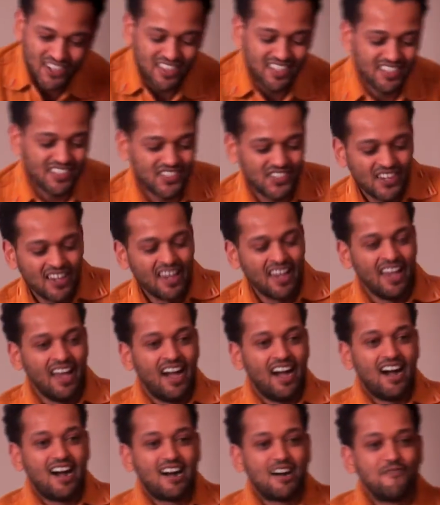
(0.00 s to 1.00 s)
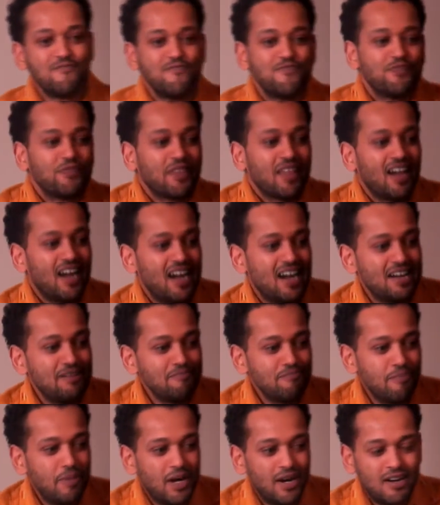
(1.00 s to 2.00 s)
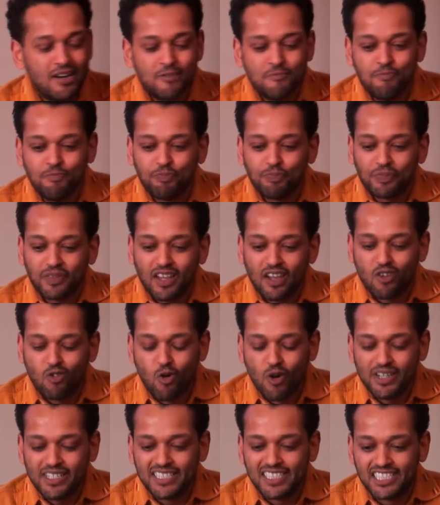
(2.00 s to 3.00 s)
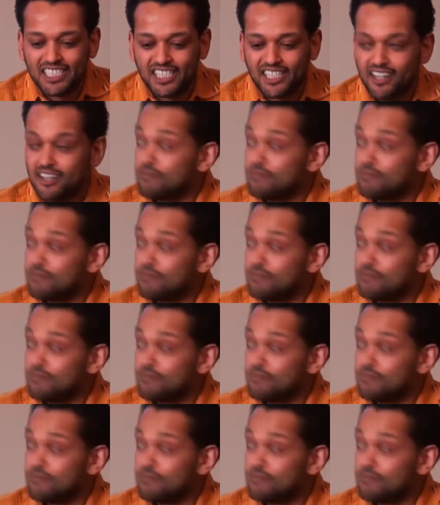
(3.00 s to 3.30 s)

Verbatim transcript: this. I'm going to share